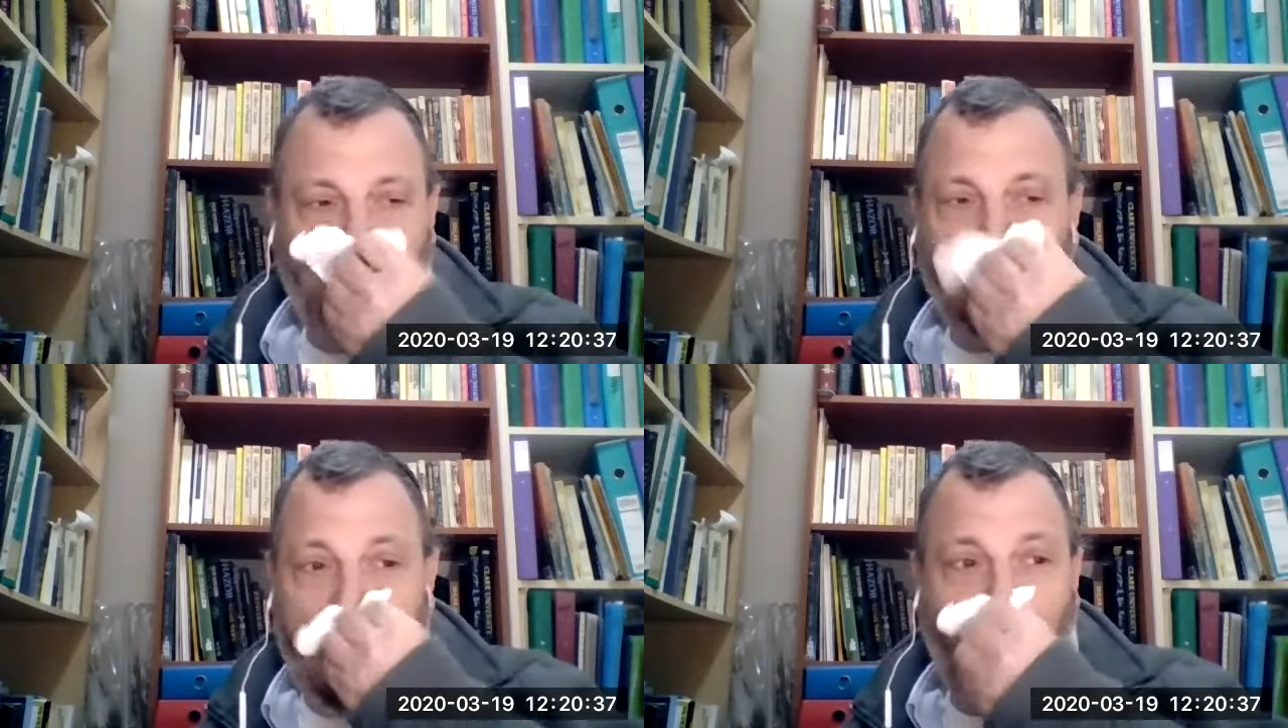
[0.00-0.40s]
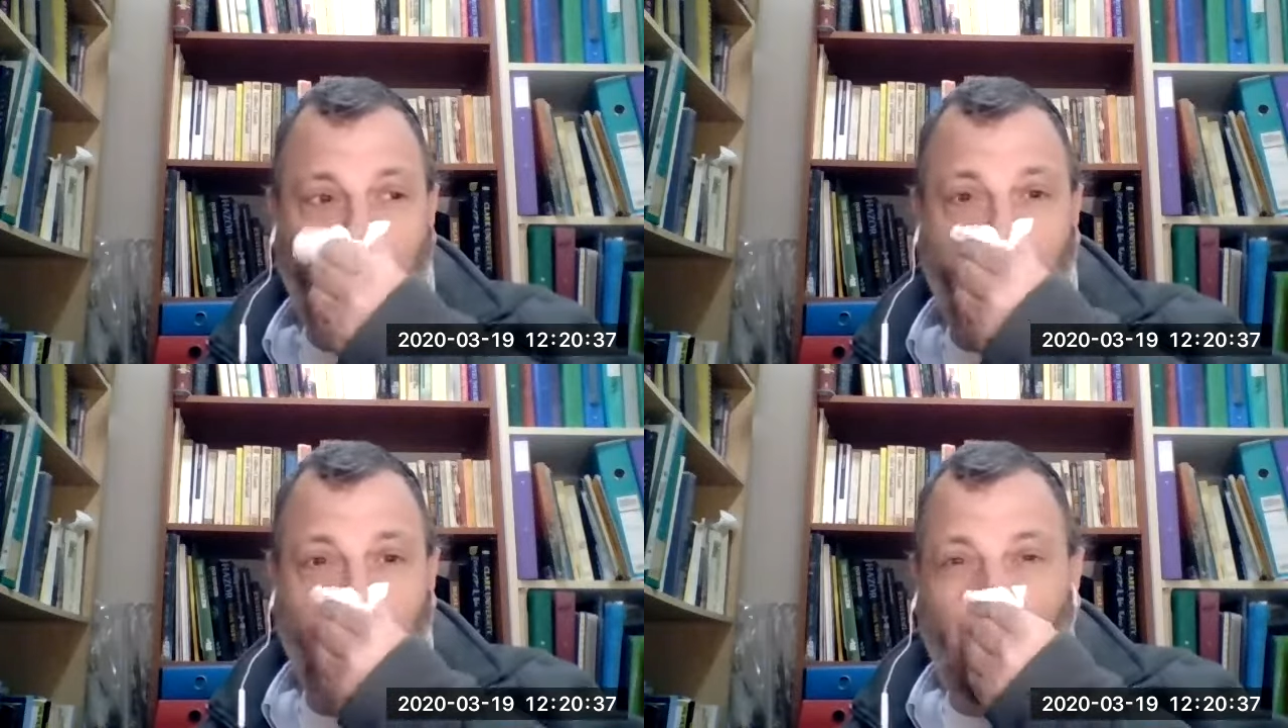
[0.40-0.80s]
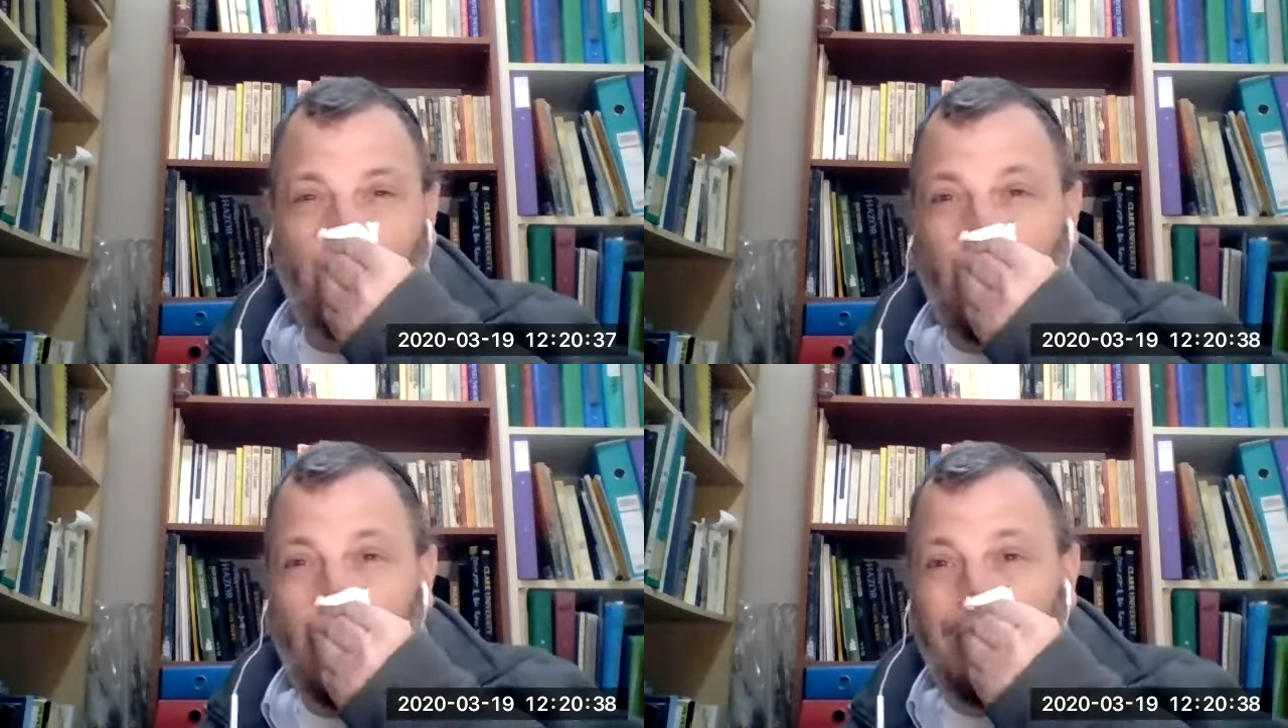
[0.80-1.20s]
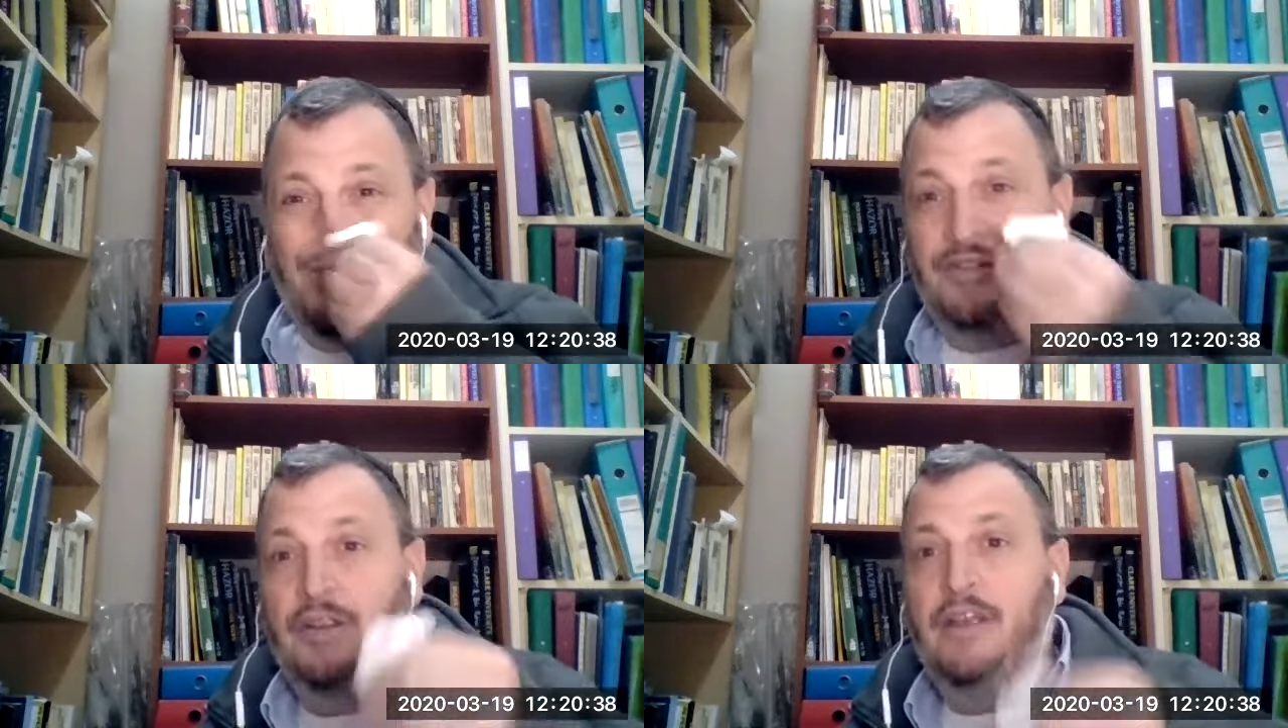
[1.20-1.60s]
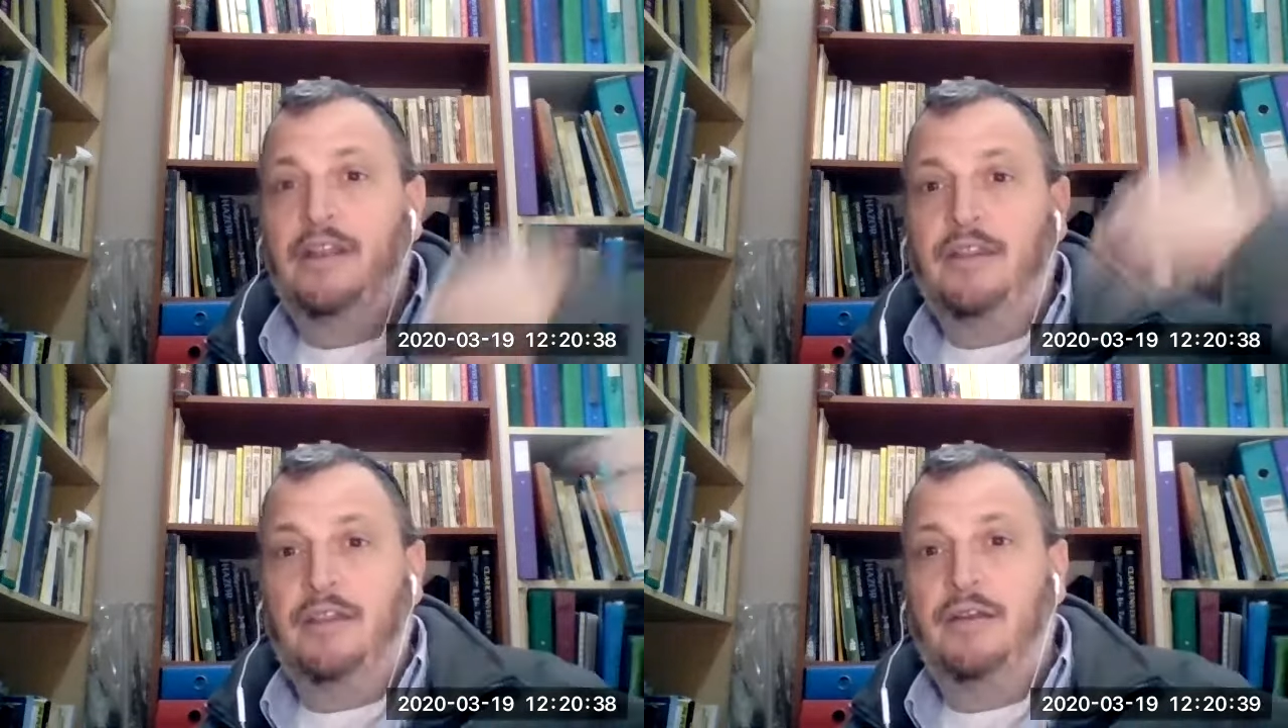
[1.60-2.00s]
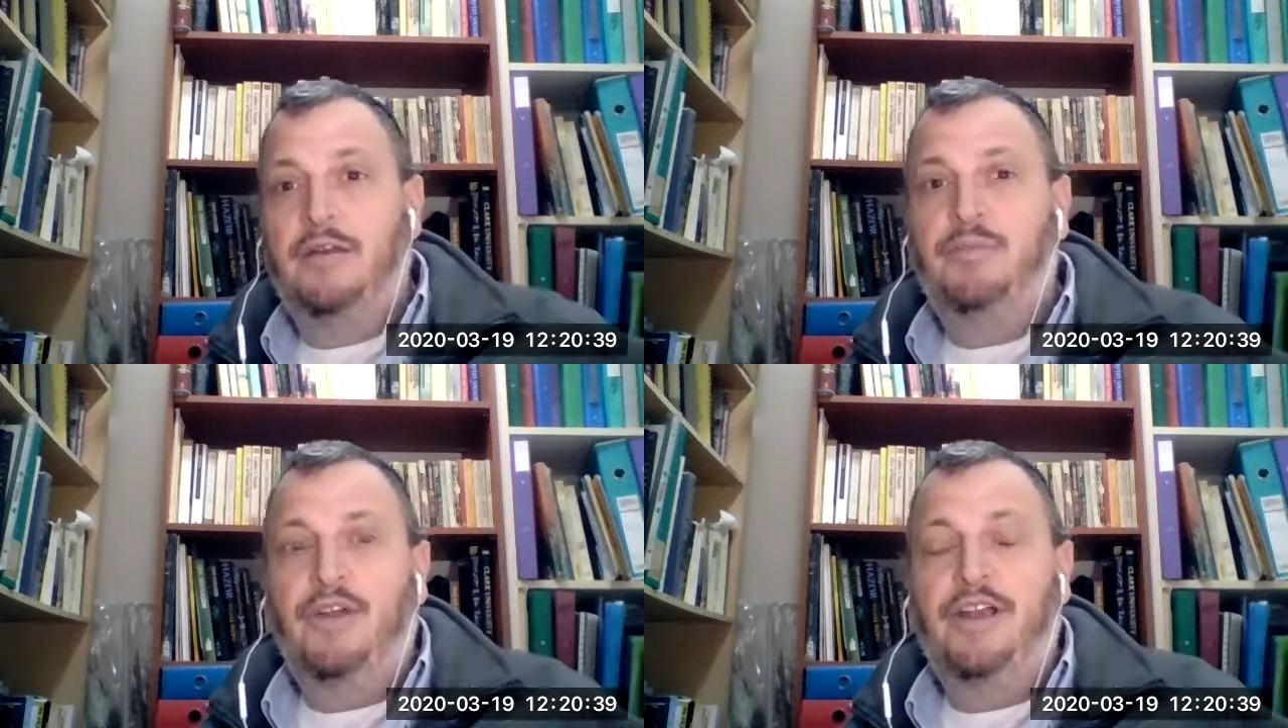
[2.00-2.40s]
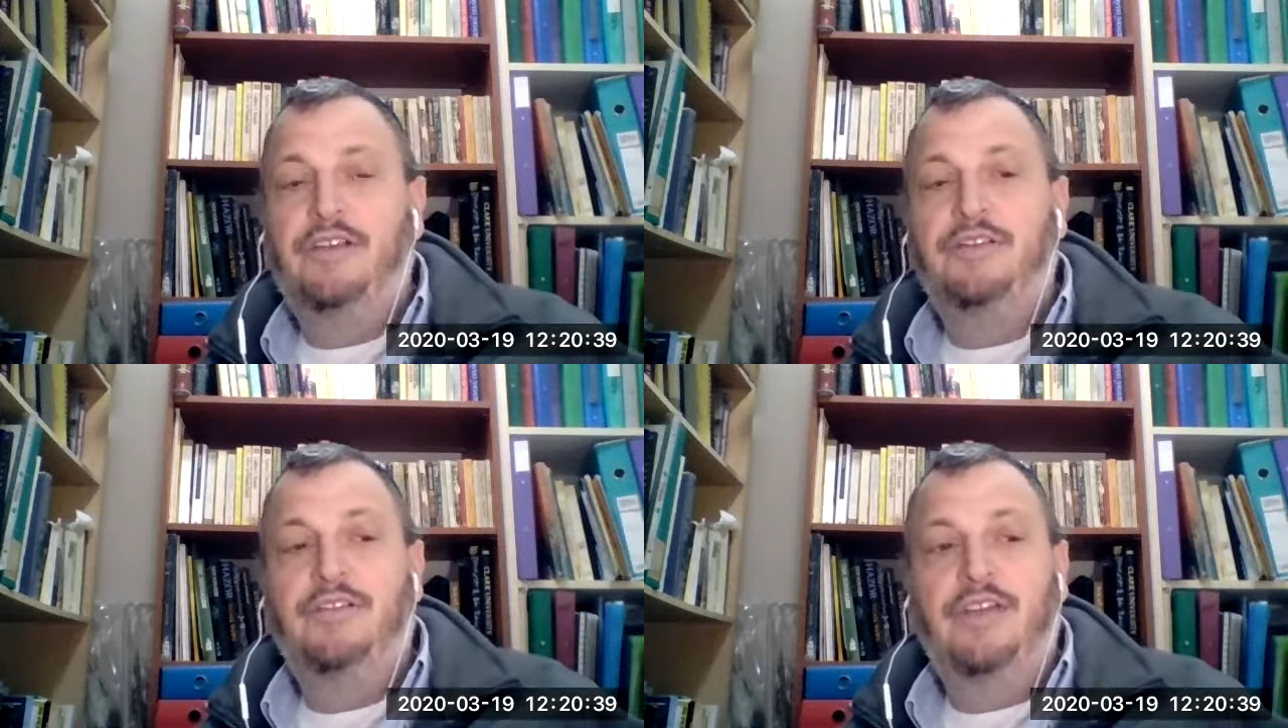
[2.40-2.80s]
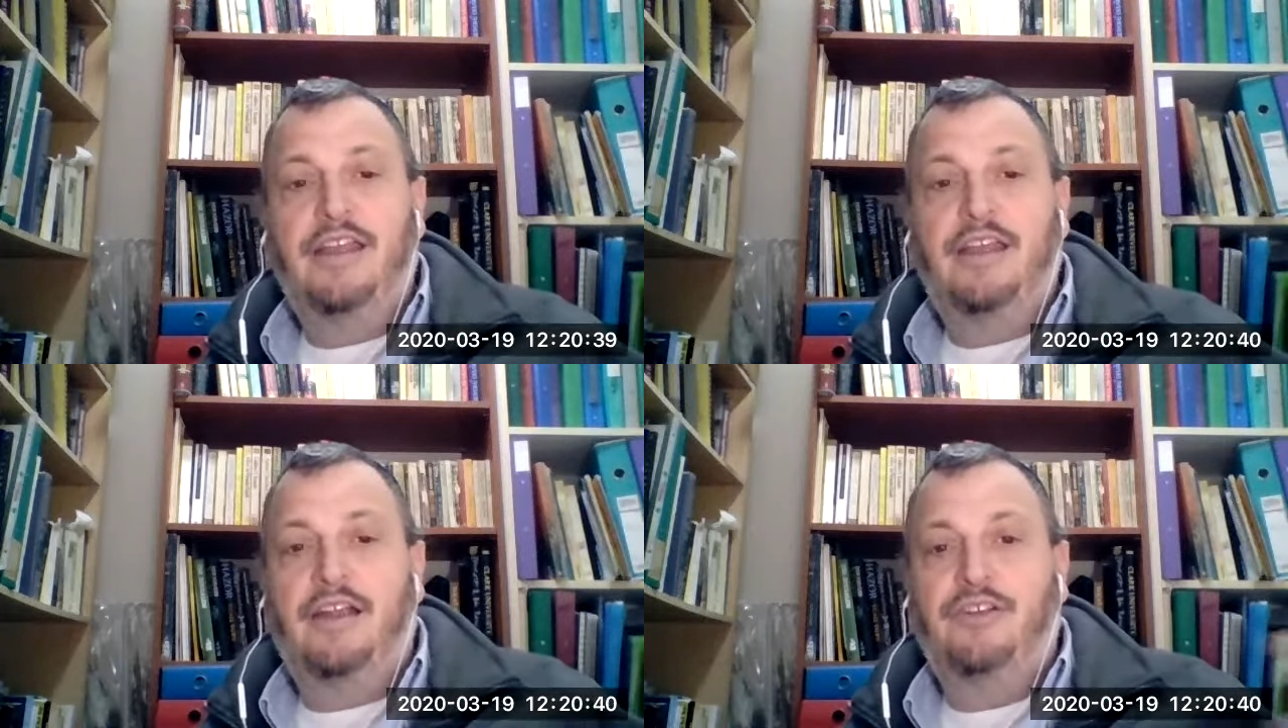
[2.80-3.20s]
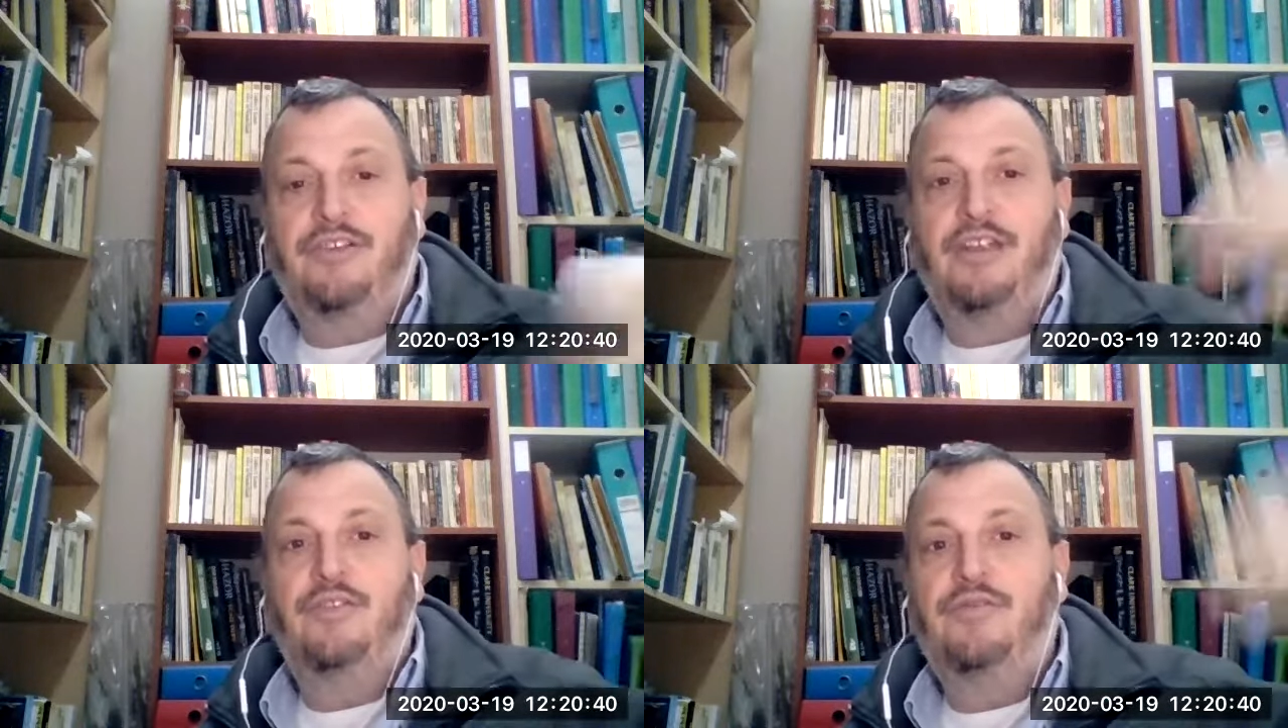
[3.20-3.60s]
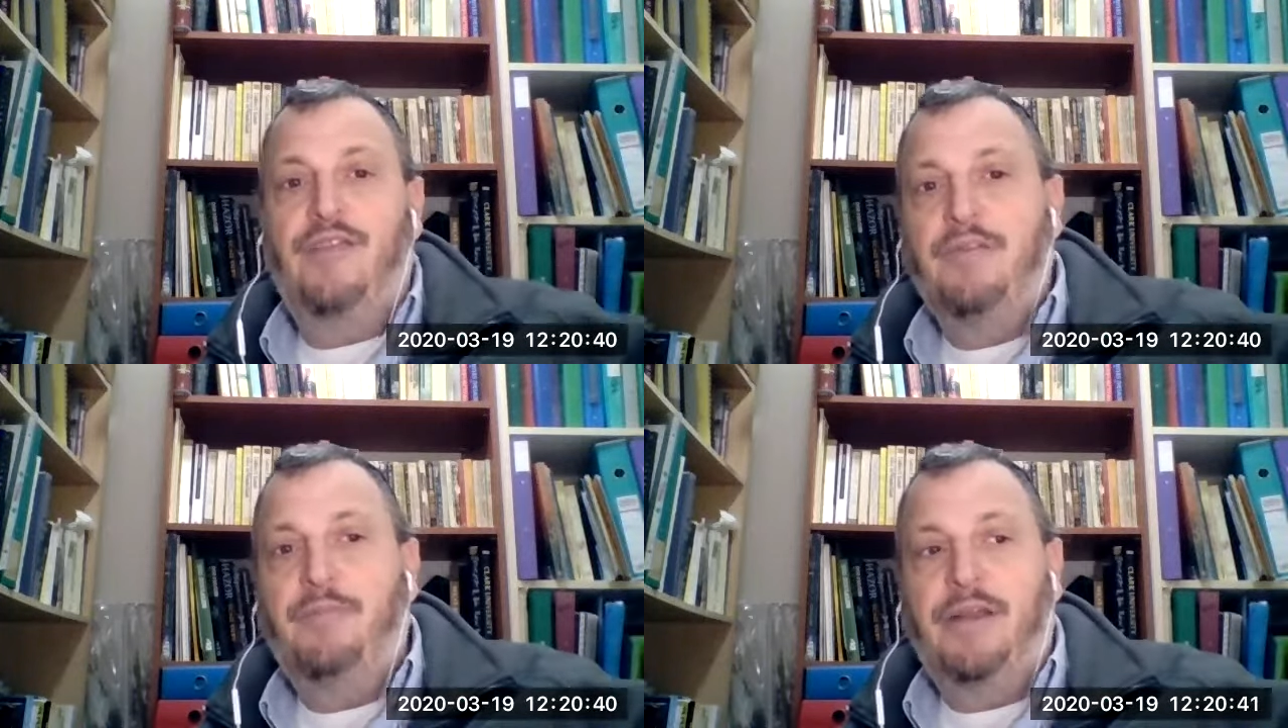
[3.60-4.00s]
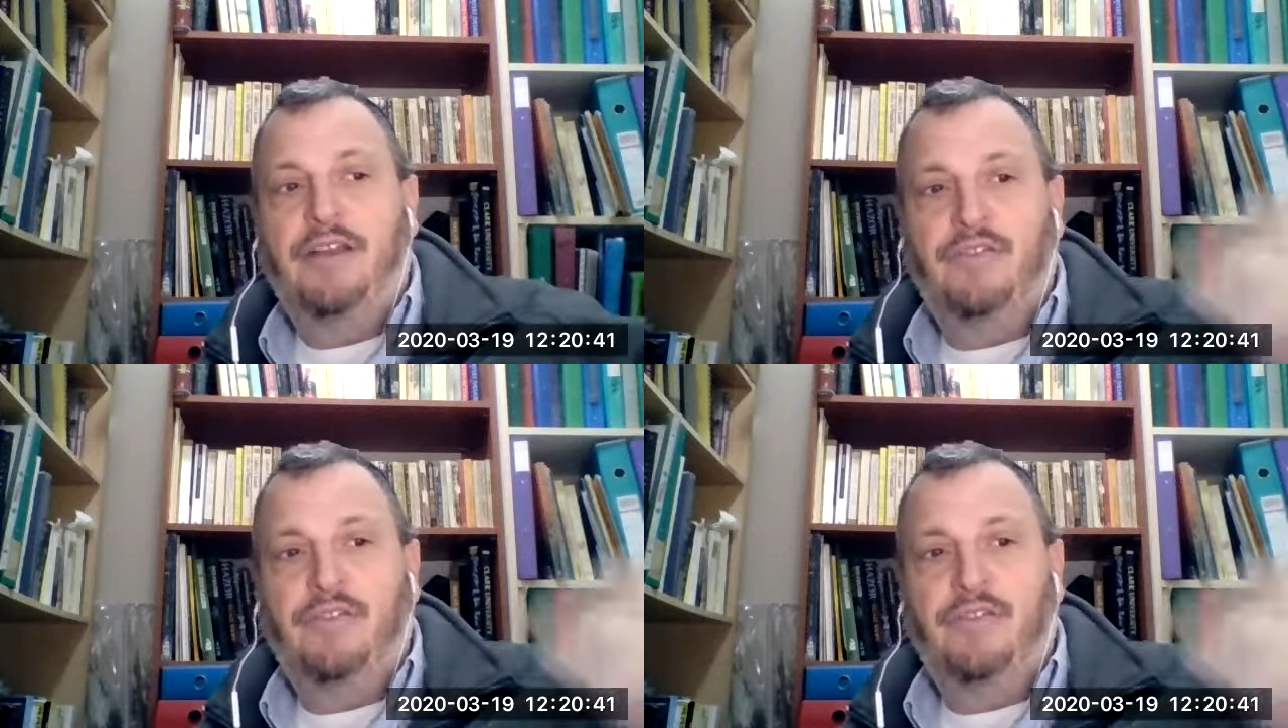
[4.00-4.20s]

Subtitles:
and of course, the employers are trying to do this for everybody.